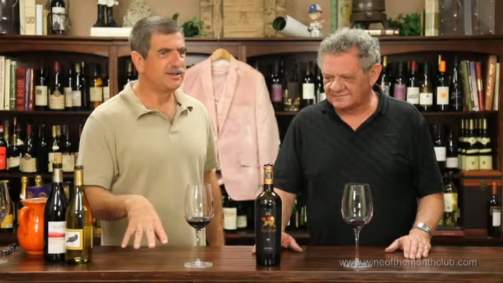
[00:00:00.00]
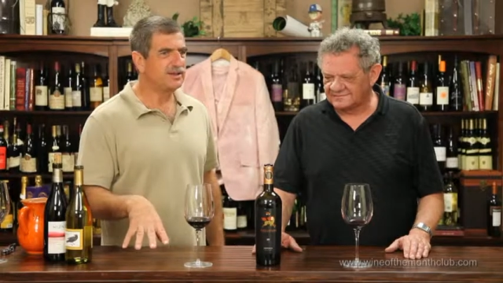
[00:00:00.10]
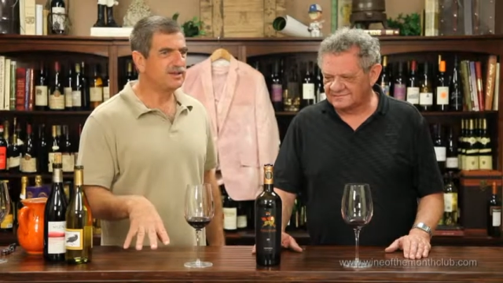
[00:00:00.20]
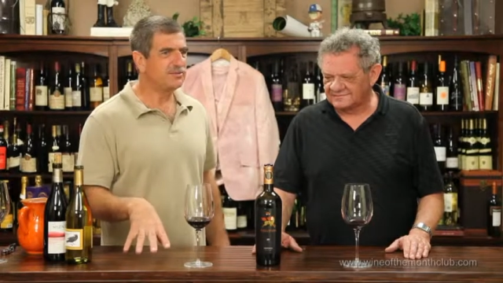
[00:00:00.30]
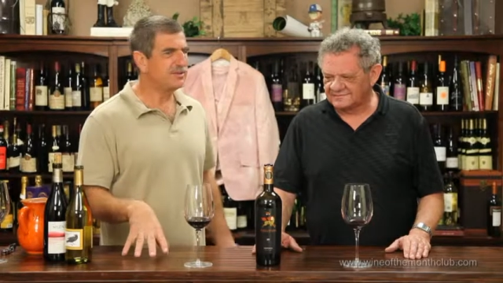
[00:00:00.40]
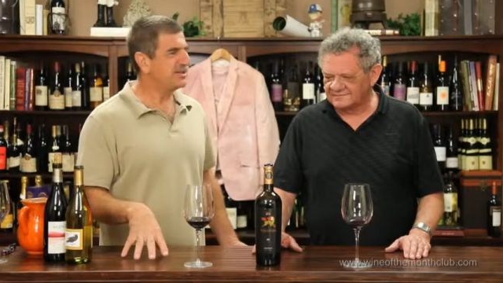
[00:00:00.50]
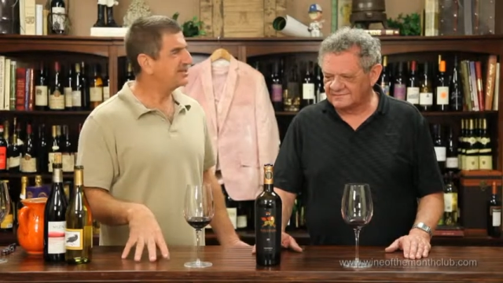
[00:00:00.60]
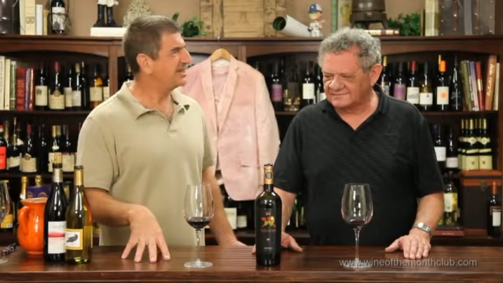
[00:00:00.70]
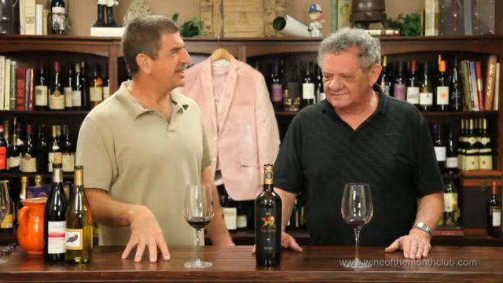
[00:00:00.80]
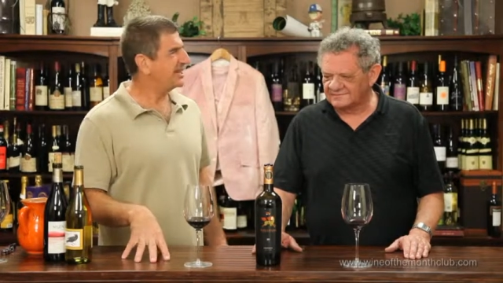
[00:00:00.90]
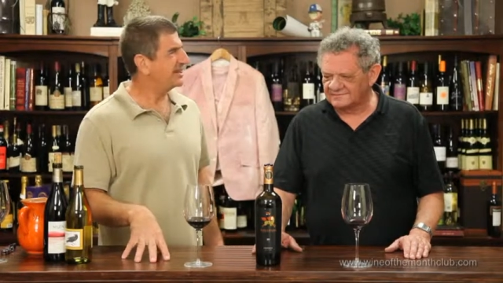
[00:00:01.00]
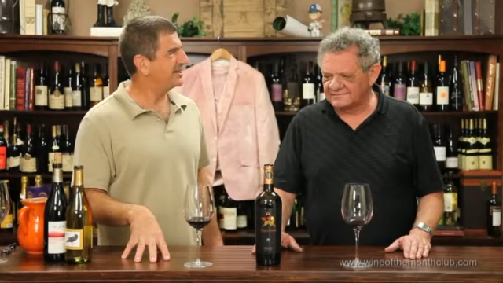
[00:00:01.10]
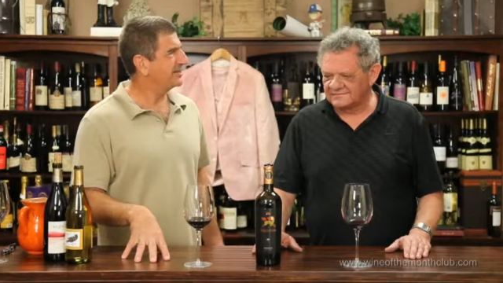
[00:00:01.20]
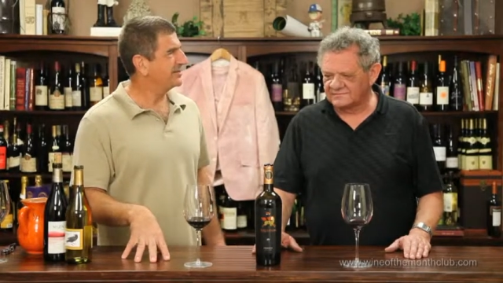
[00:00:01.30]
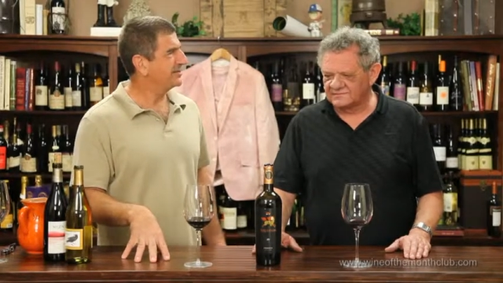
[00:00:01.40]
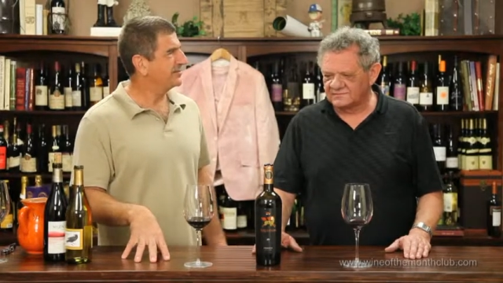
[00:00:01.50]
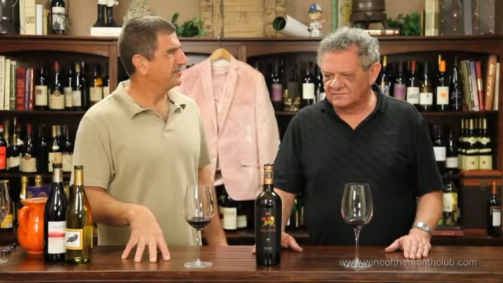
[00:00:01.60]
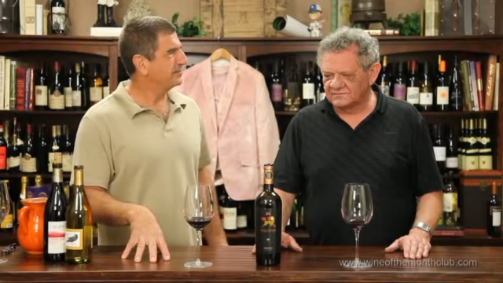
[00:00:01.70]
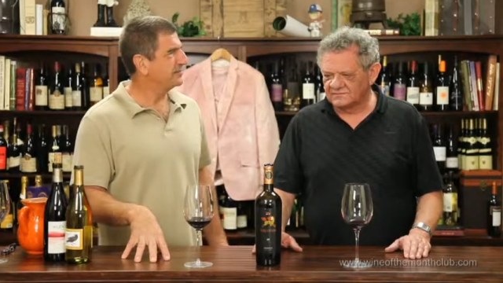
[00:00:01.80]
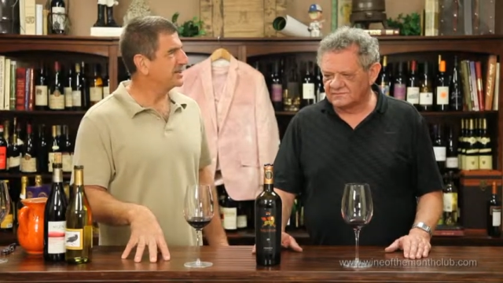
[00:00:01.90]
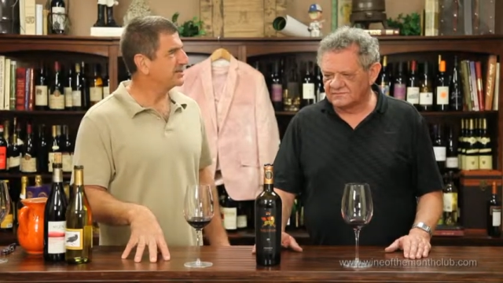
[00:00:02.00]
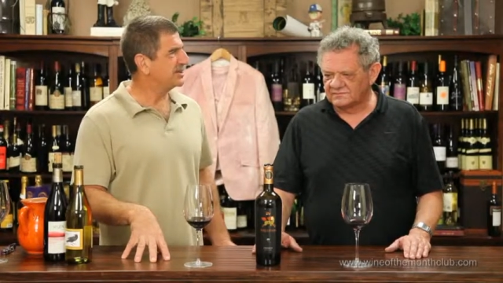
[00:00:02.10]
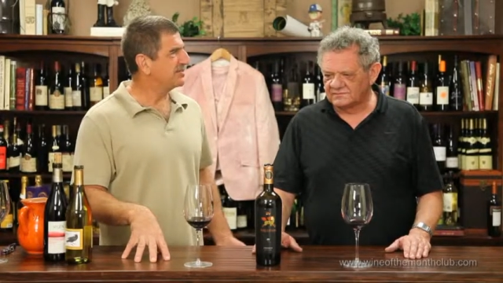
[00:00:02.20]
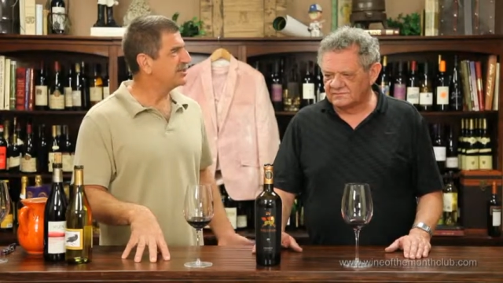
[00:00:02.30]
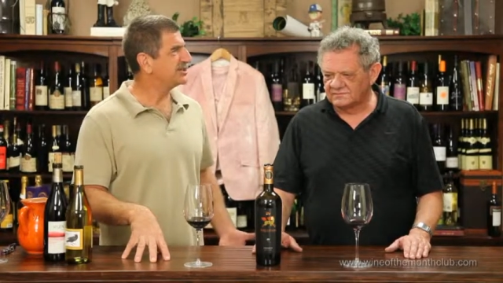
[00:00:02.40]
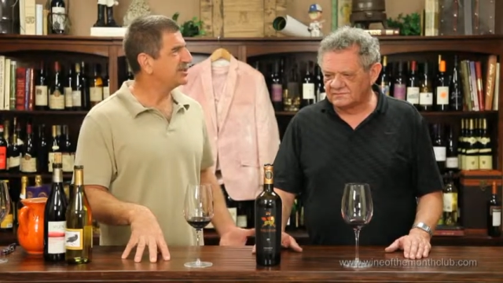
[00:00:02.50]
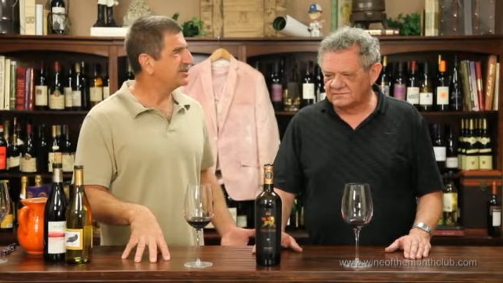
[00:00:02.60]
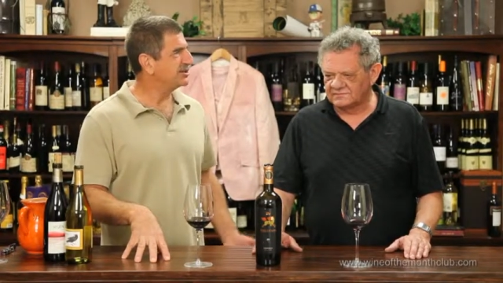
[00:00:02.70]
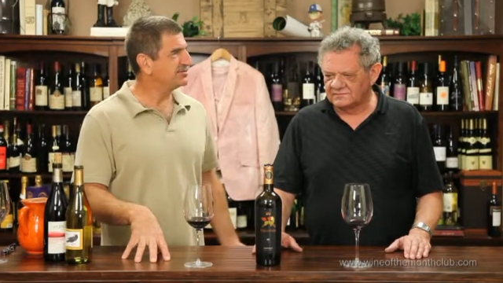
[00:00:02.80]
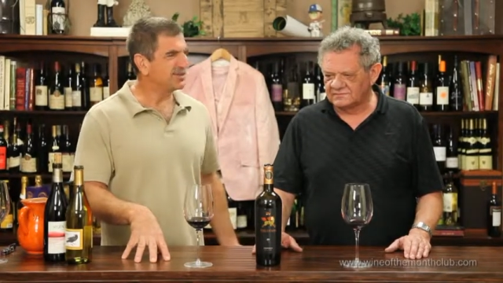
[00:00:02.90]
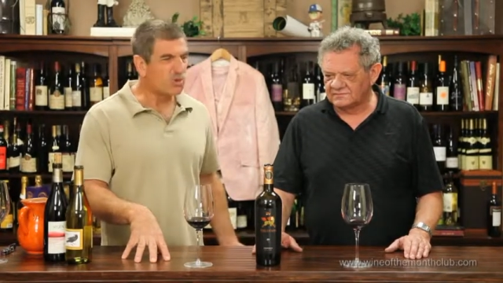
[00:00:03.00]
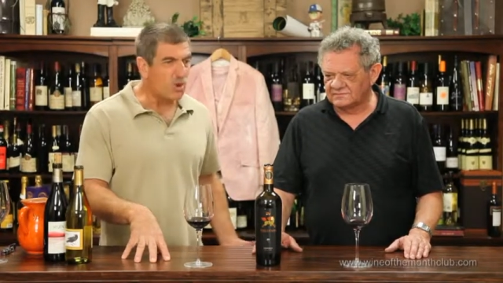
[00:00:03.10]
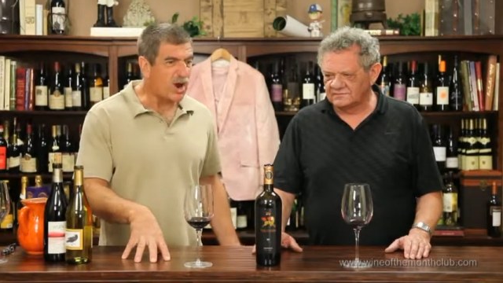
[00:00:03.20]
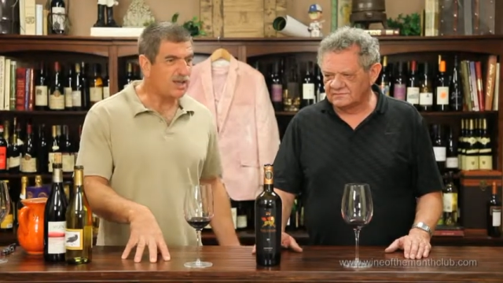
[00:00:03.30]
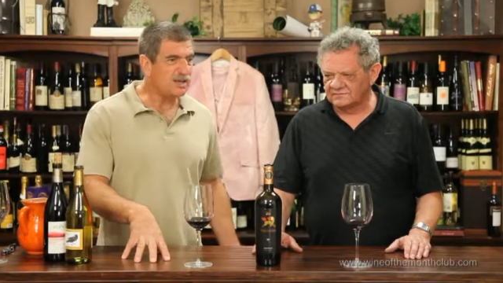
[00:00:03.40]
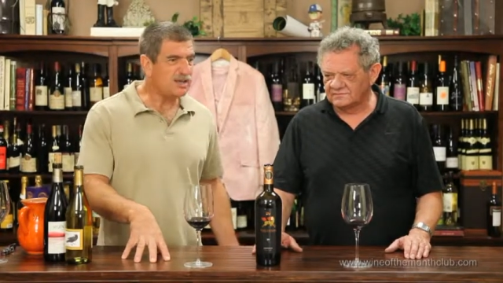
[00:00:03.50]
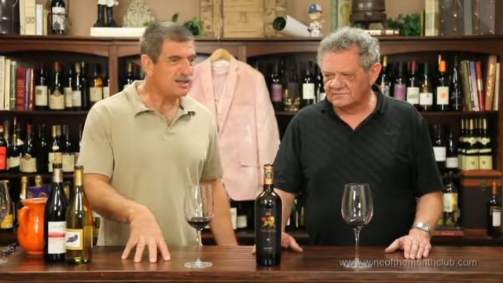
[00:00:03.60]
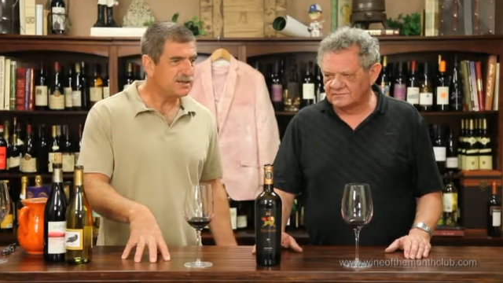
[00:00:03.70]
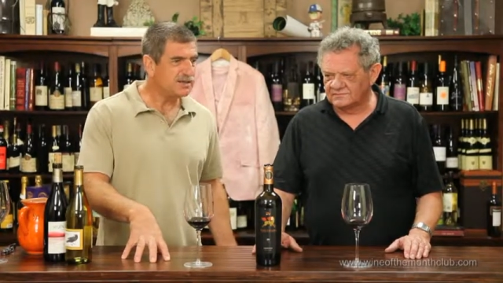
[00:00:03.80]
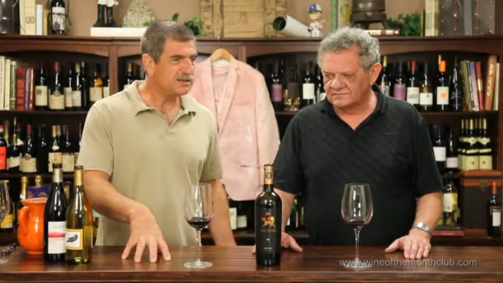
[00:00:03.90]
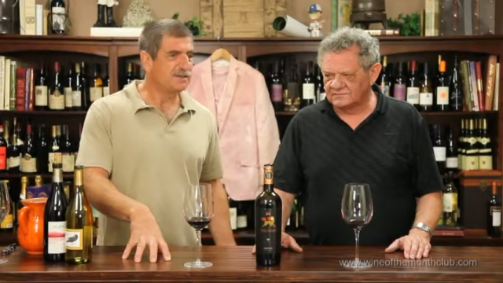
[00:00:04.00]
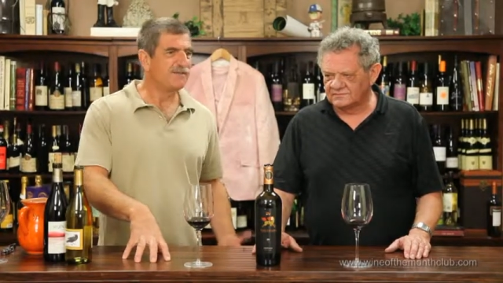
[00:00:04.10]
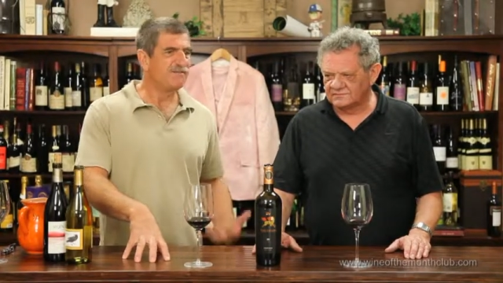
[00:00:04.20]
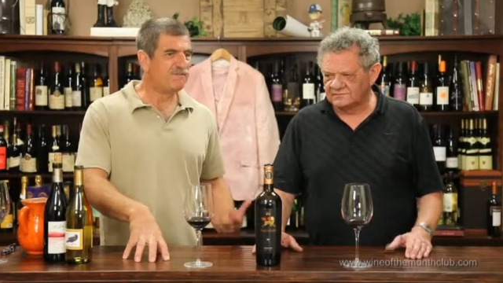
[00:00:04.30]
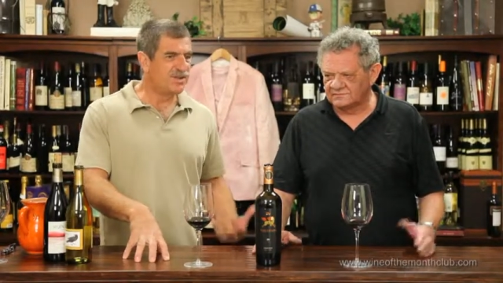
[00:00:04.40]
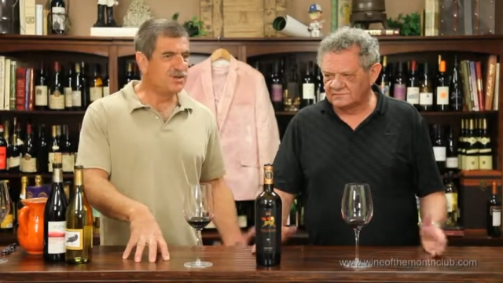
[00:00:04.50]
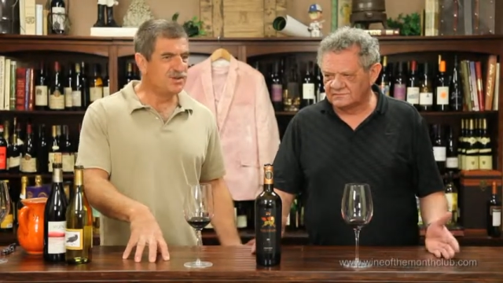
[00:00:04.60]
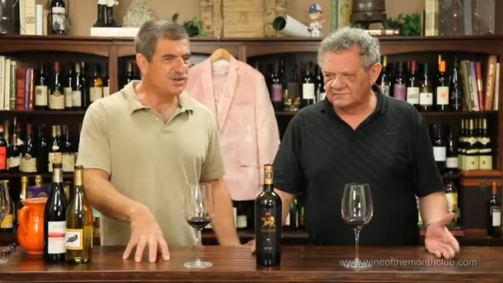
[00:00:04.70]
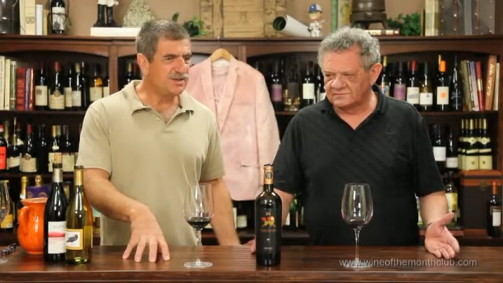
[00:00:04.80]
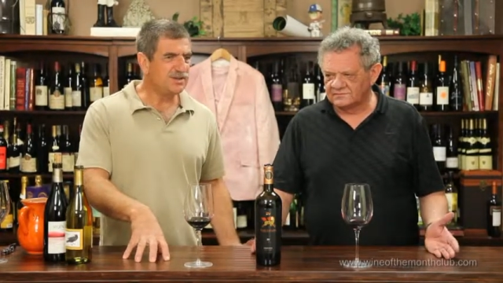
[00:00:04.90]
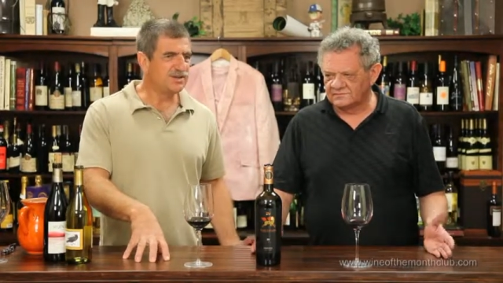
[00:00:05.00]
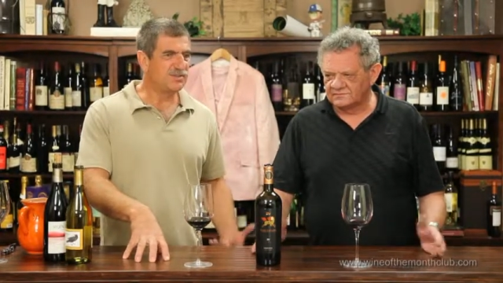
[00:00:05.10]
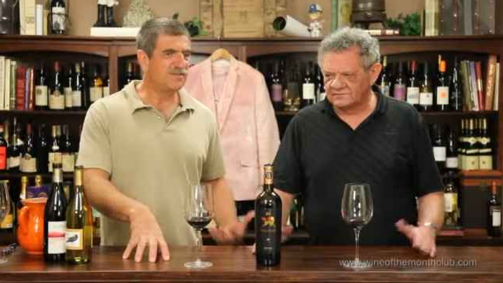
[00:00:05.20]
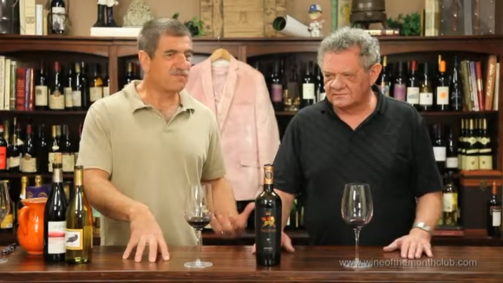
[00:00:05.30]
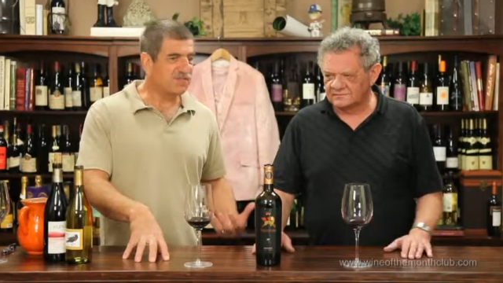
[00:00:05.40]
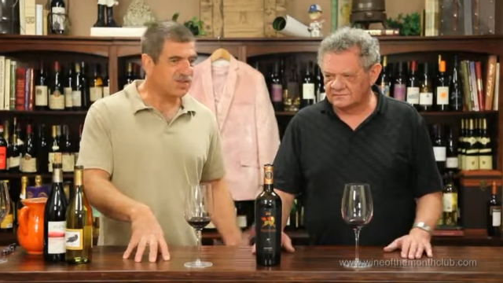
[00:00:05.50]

Speaker 1: you could have written this today, because everybody's still looking for quality food with